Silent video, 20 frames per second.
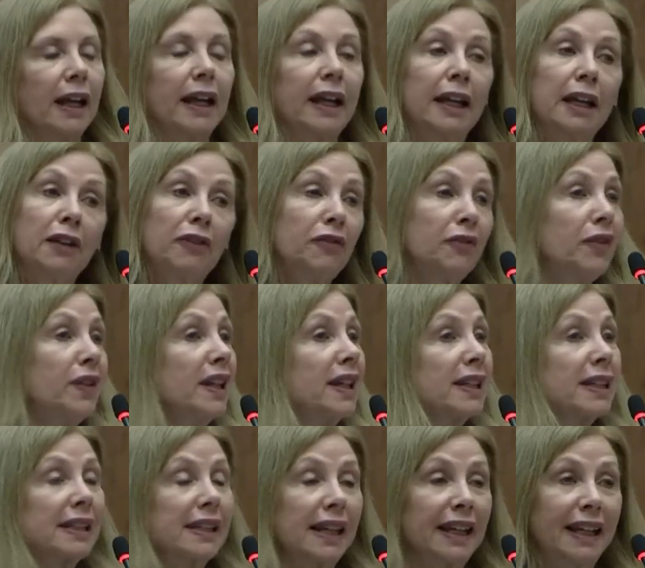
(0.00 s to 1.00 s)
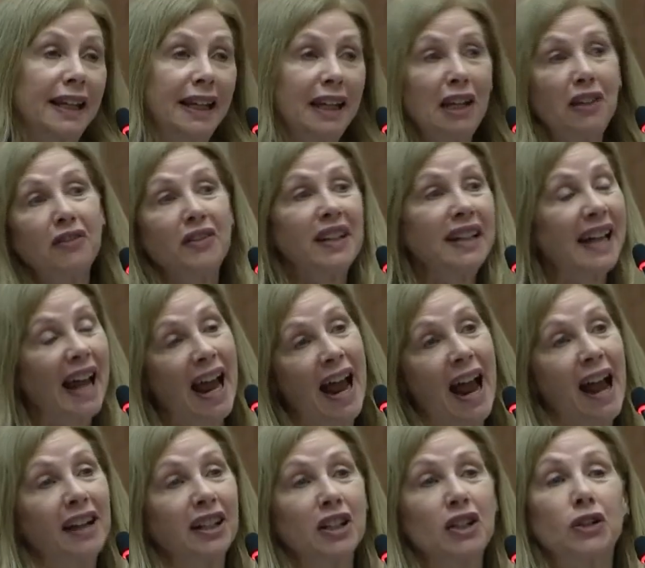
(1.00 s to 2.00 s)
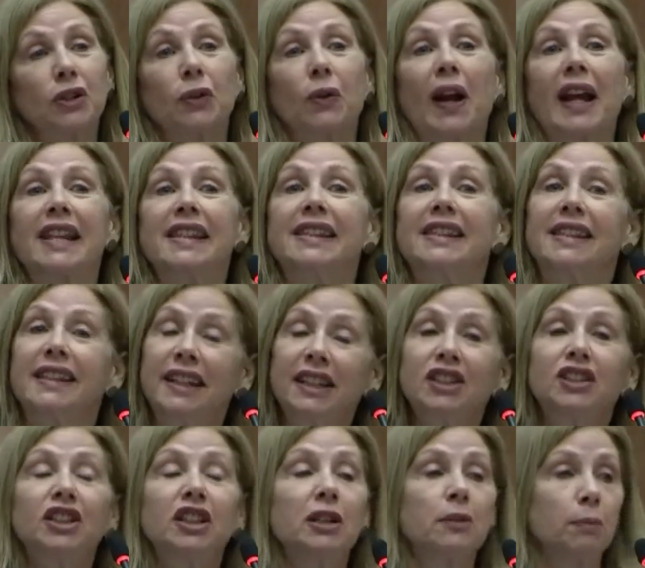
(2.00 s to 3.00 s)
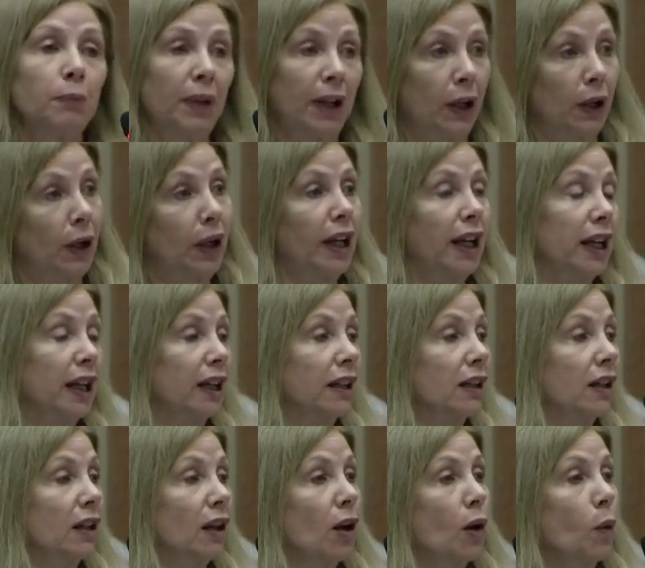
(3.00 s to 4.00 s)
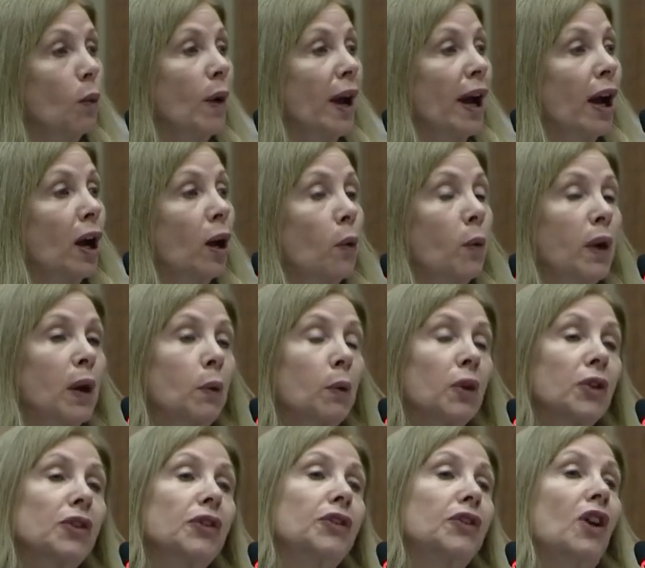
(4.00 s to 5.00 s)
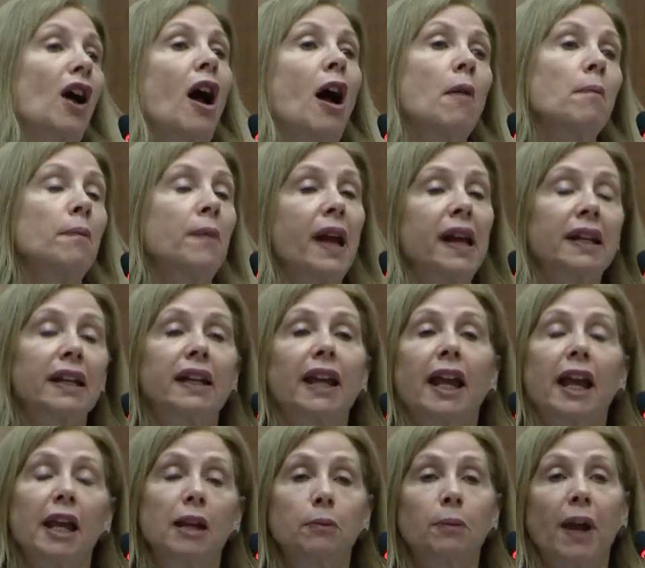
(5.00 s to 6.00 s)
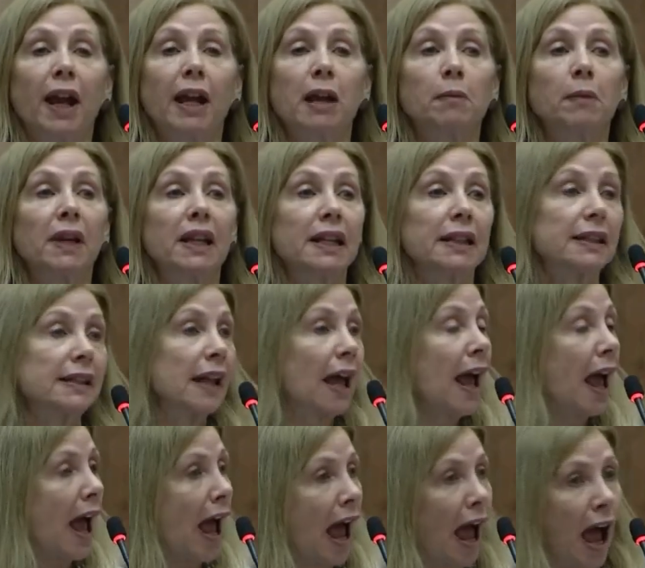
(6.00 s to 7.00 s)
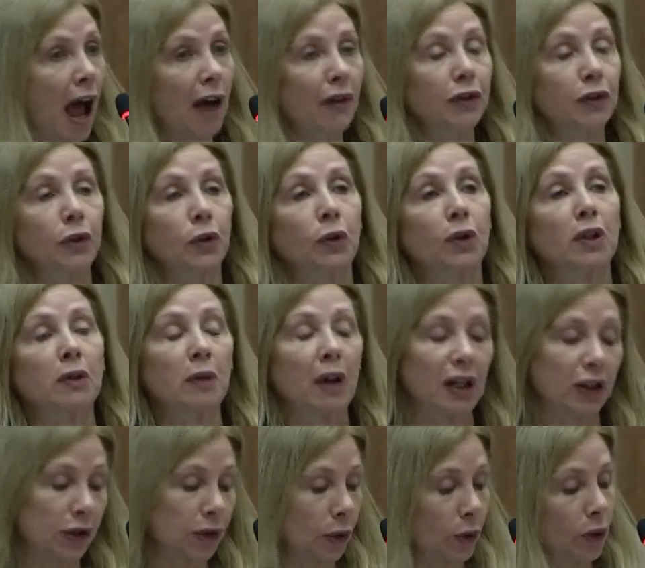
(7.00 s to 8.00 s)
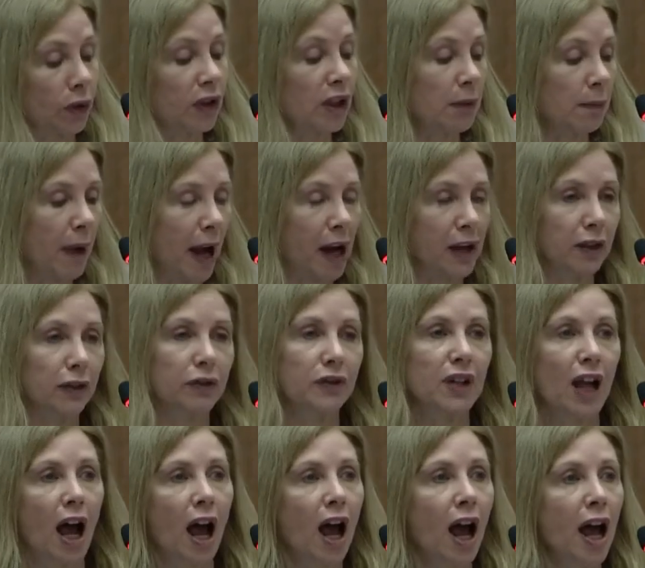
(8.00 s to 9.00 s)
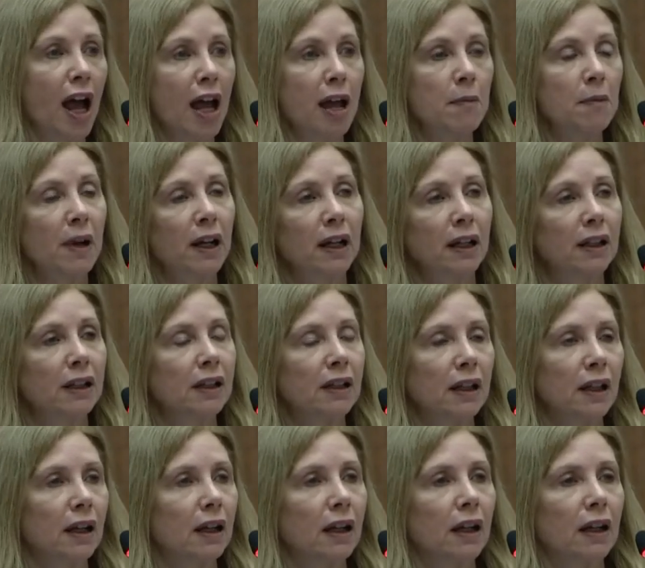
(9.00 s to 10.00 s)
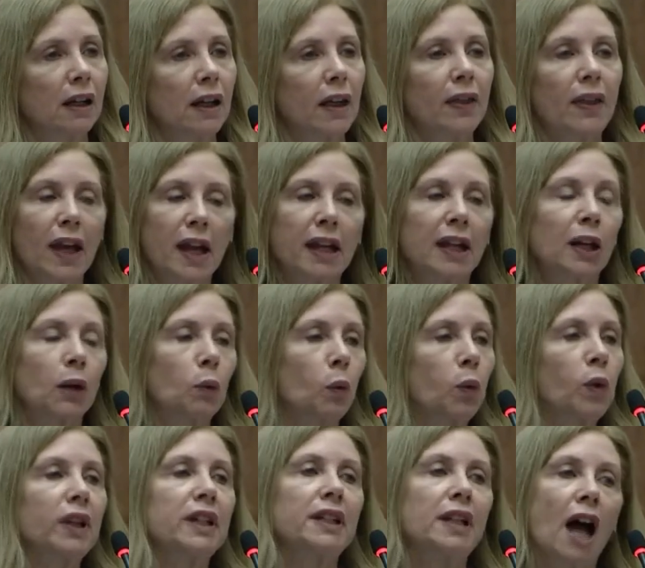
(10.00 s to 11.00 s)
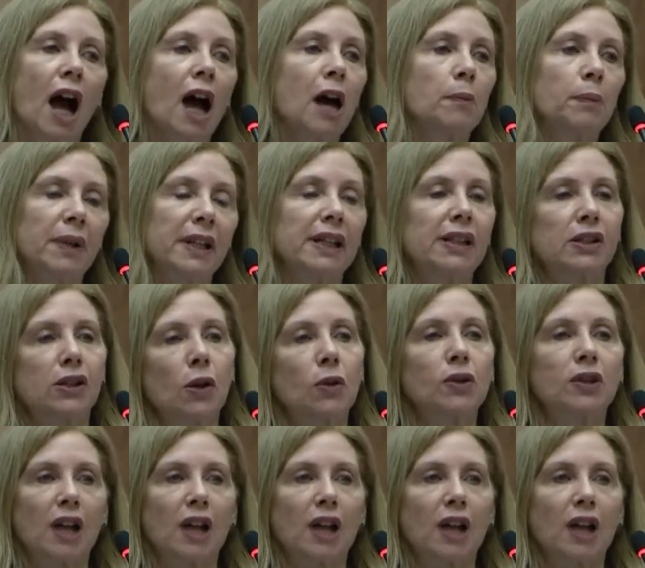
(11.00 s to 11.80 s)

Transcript: If this even had a transition period, where we will stop Medicaid payments after a certain amount of time, then it would not be so